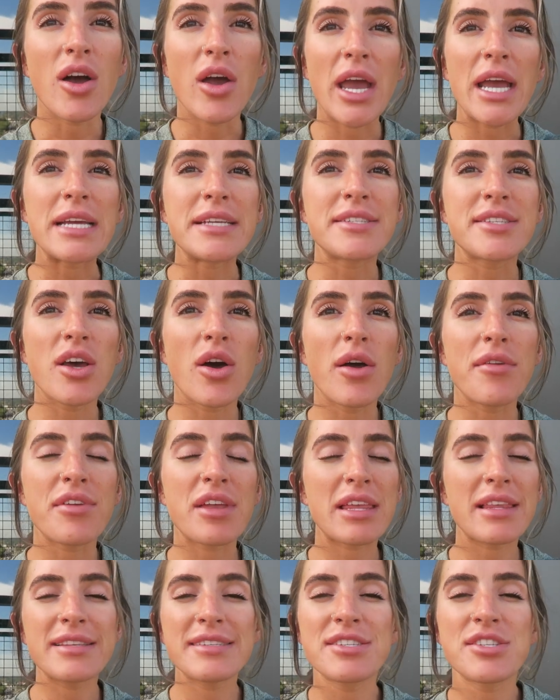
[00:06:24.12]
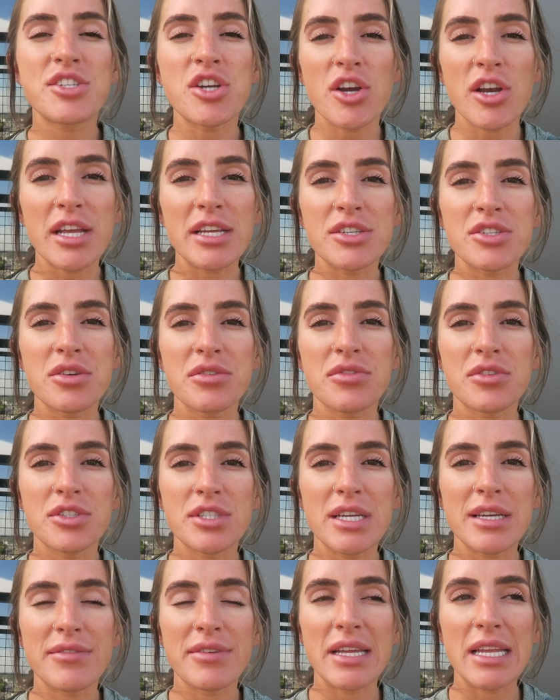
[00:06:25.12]
Okay, so I feel like this is turning into a full
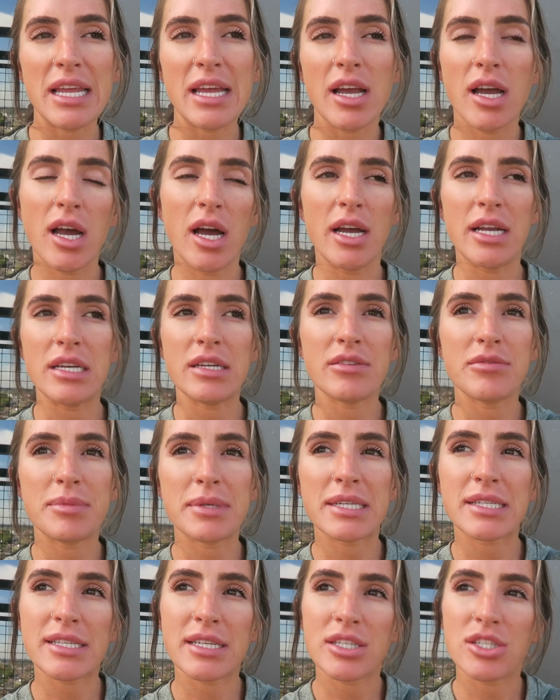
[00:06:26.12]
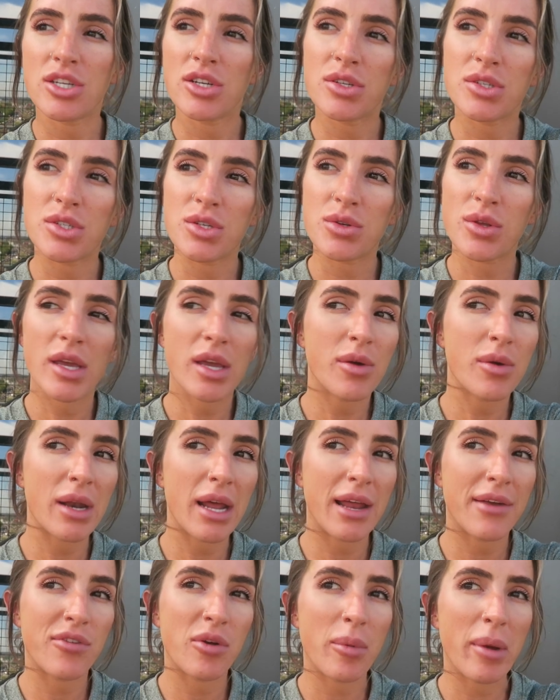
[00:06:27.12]
day of eating, kind of, because I showed you like what
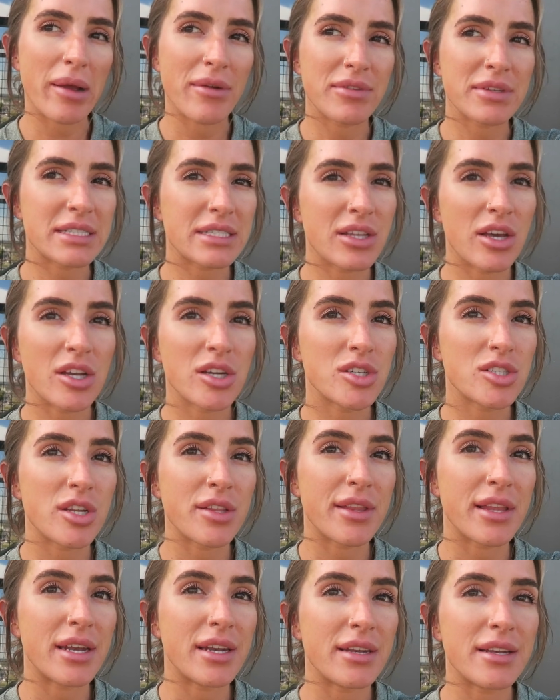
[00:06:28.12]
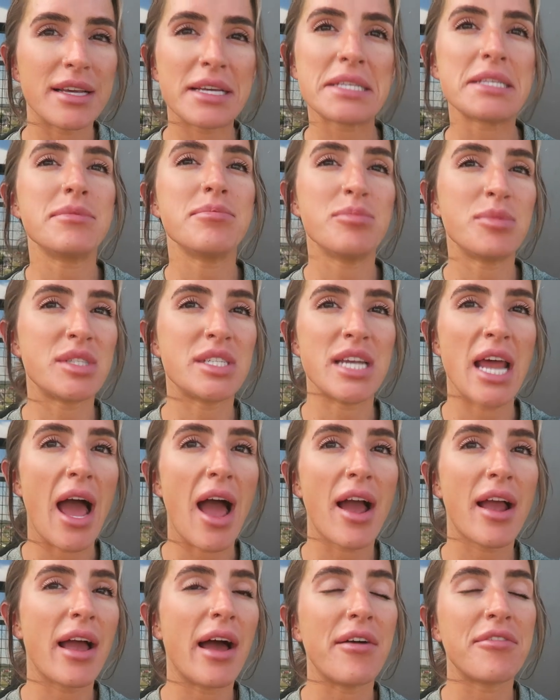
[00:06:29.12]
I had for breakfast, lunch, and then a
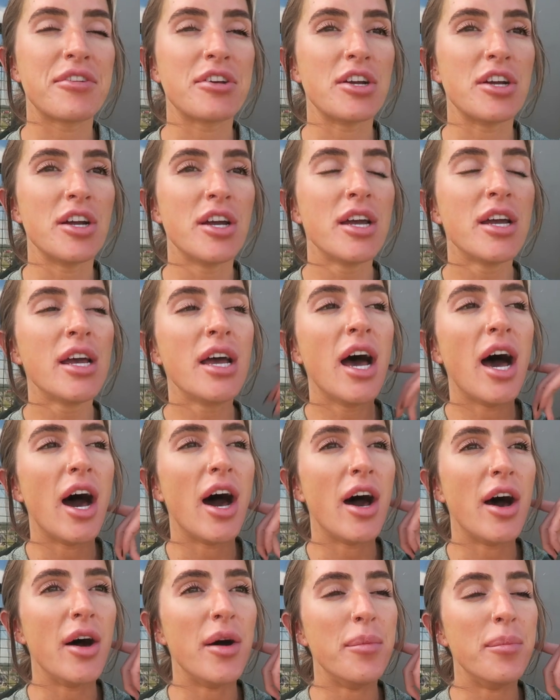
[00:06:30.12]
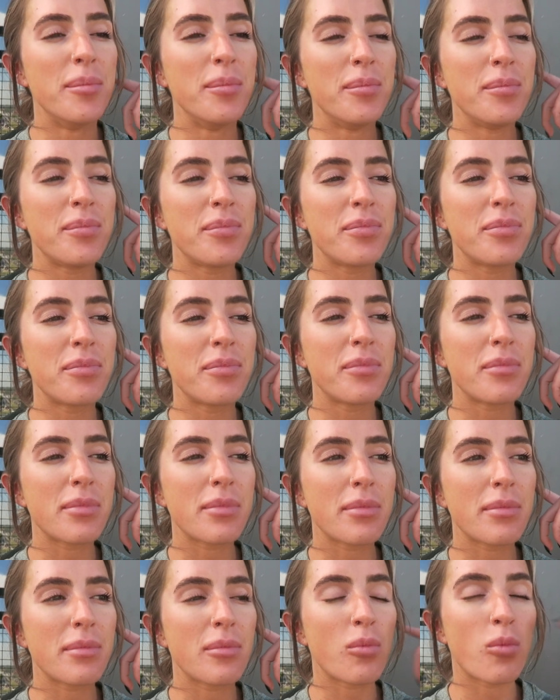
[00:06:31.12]
snack after
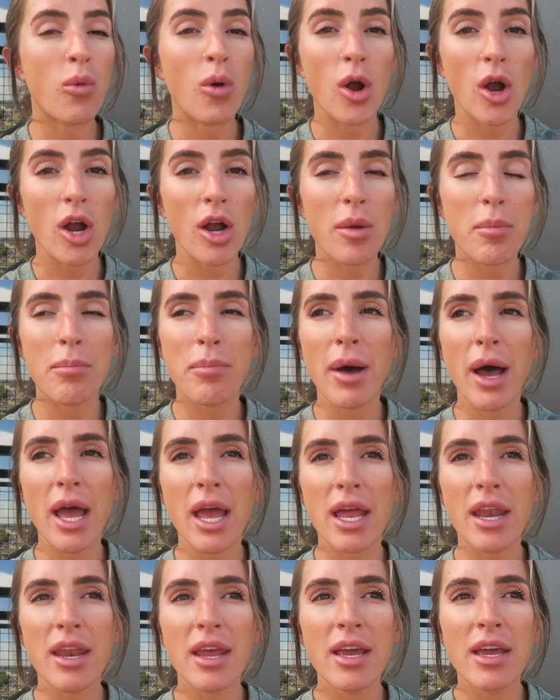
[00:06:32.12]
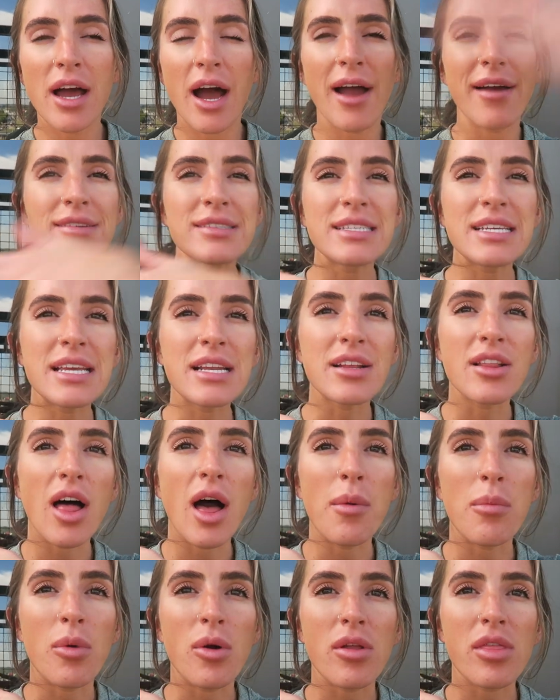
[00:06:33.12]
um, work. But I obviously eat a
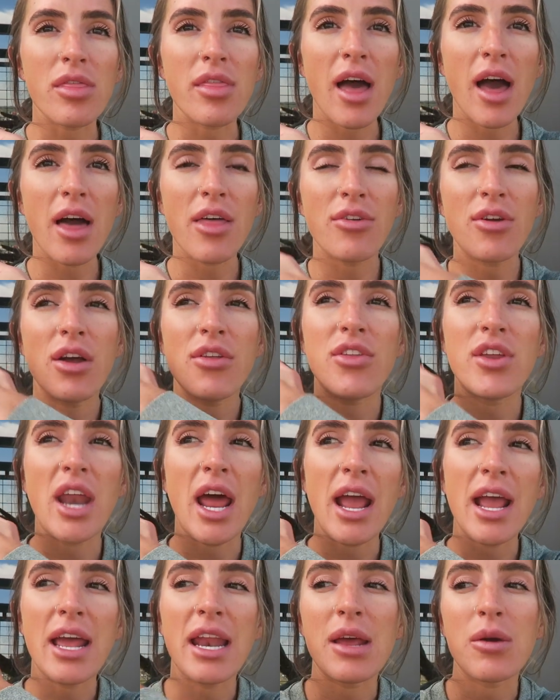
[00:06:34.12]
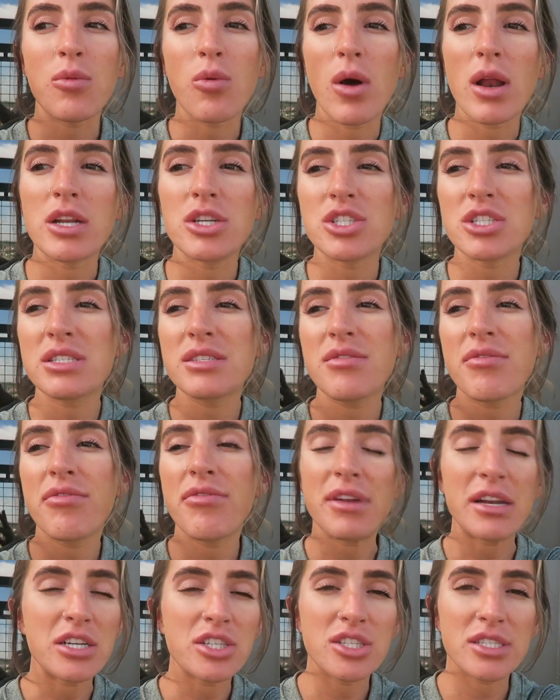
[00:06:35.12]
lot more than that throughout the night and I want to just
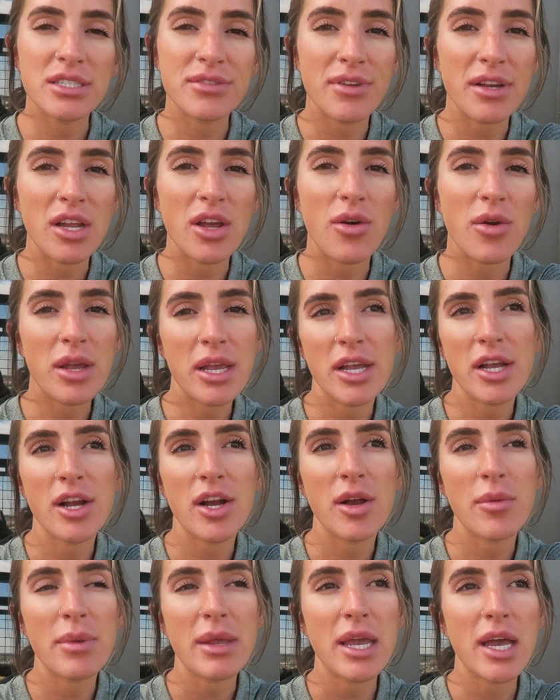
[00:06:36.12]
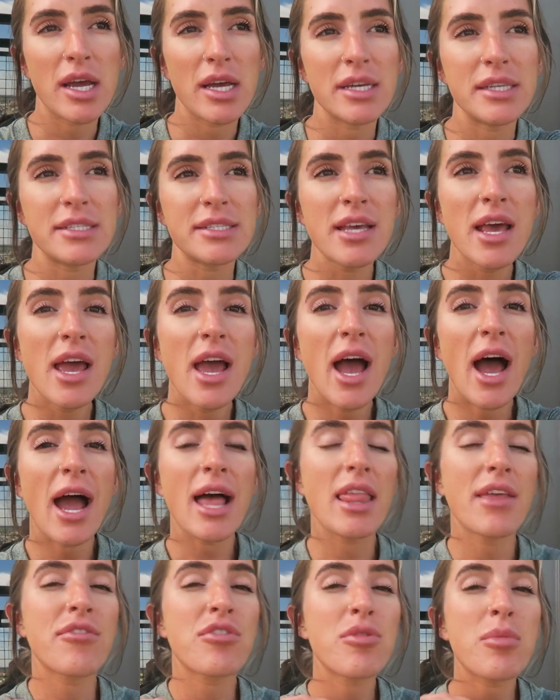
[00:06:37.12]
finish this video here because
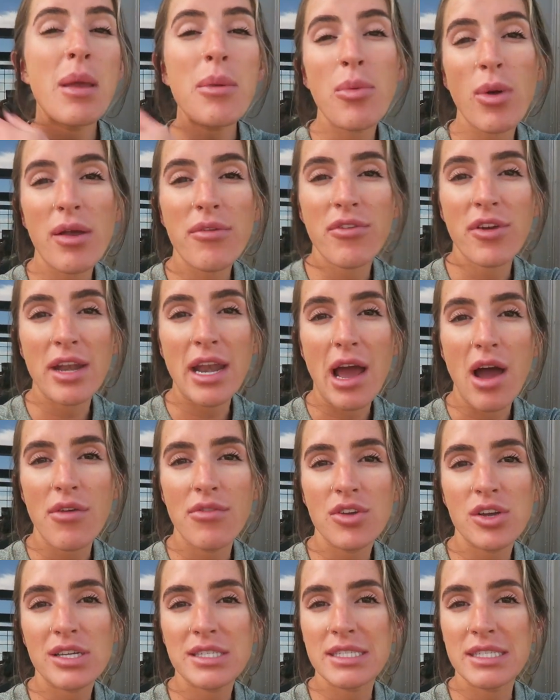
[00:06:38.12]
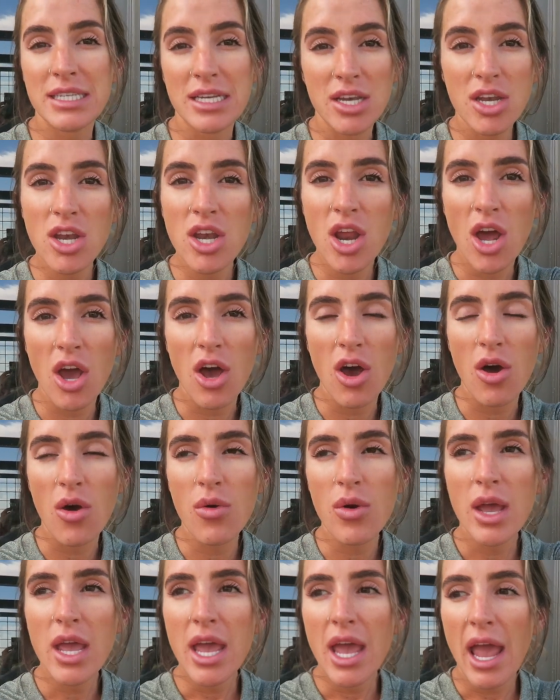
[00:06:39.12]
I live with my boyfriend now if you guys didn't
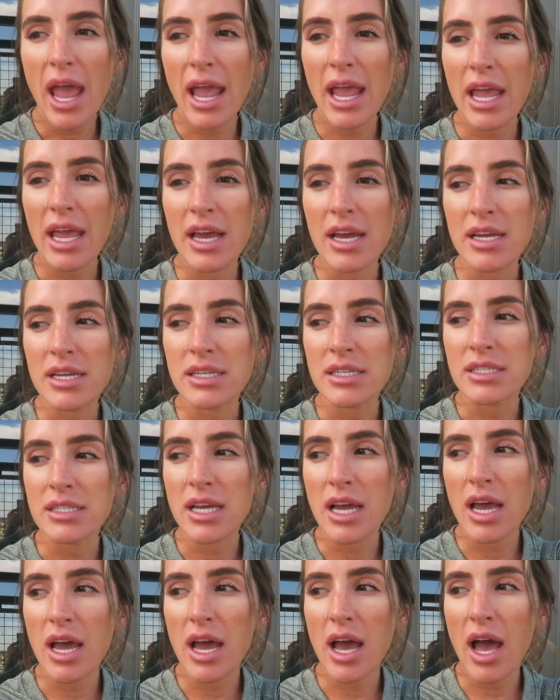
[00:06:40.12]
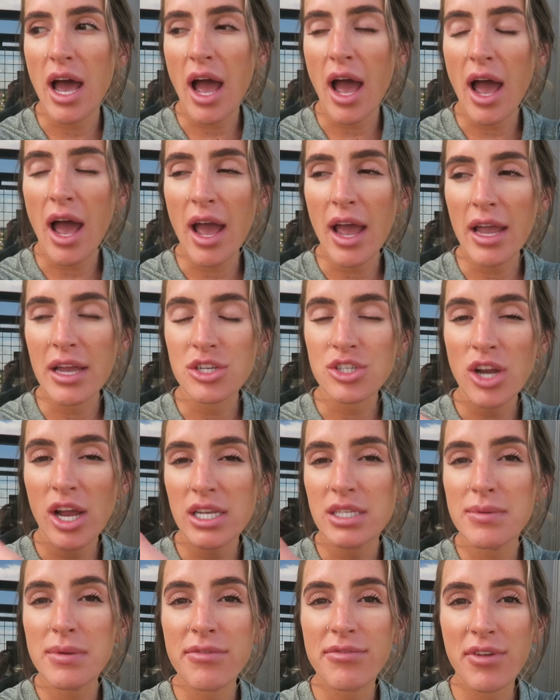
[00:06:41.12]
know and I
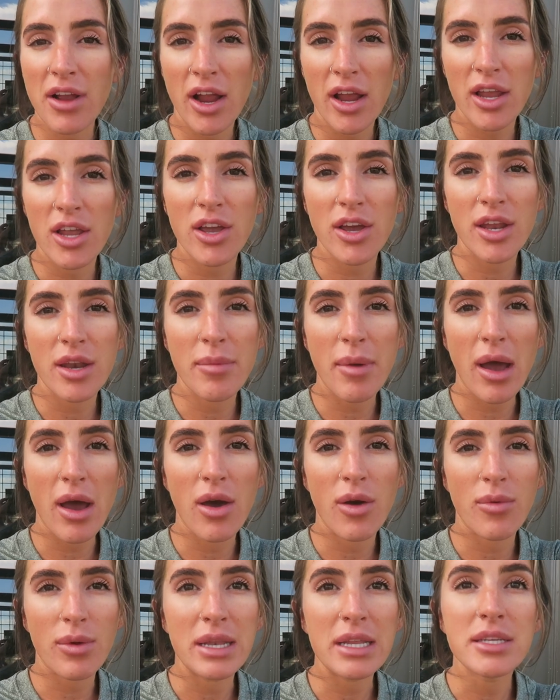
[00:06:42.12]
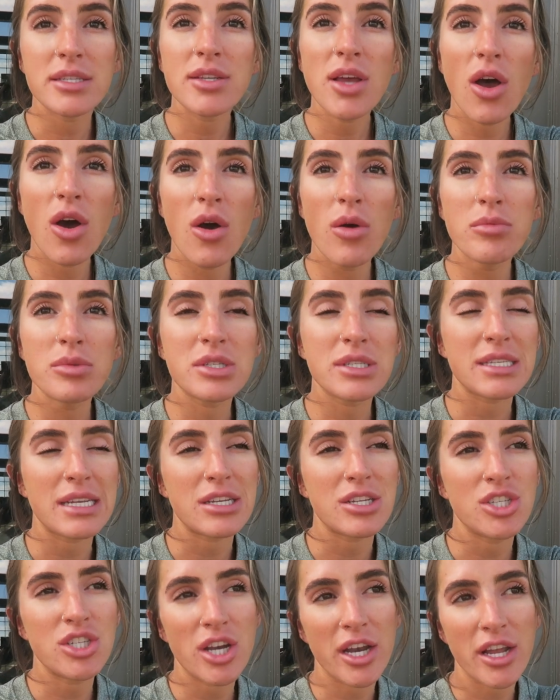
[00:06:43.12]
try to be very good about when he's home just
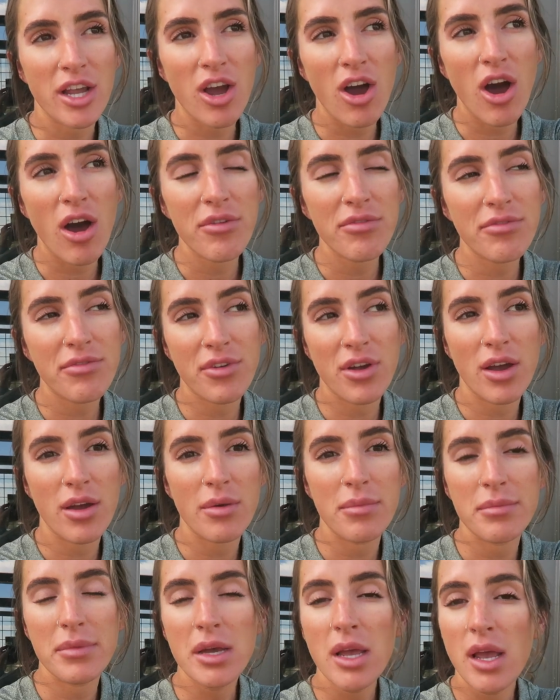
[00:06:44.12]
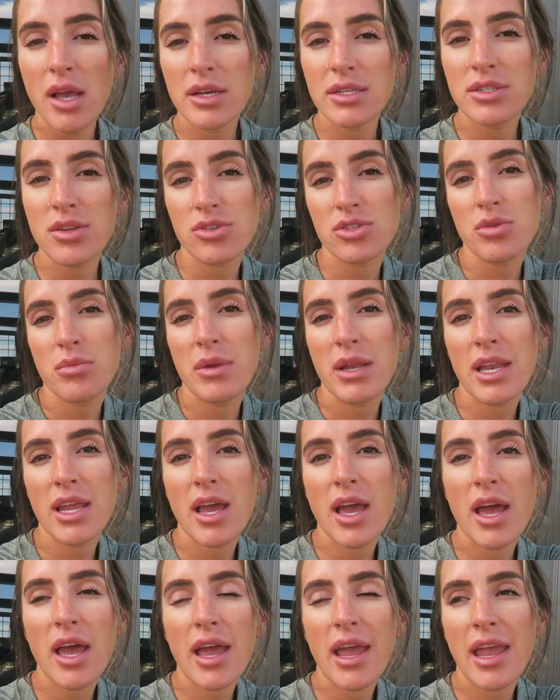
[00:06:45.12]
like shutting off from social
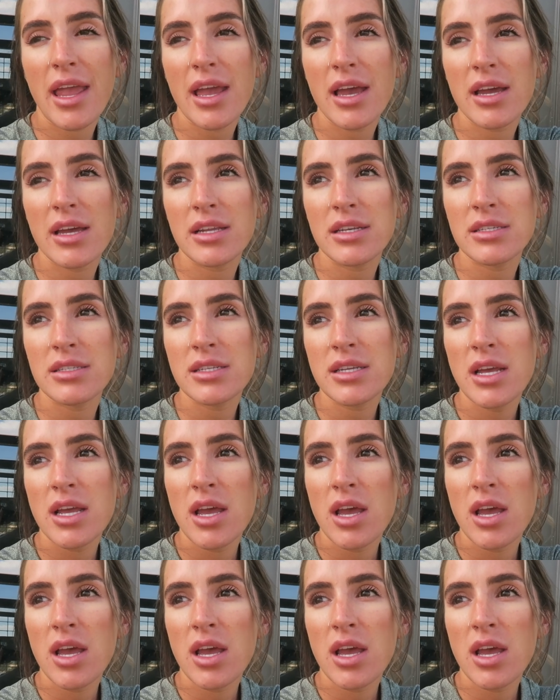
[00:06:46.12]
media and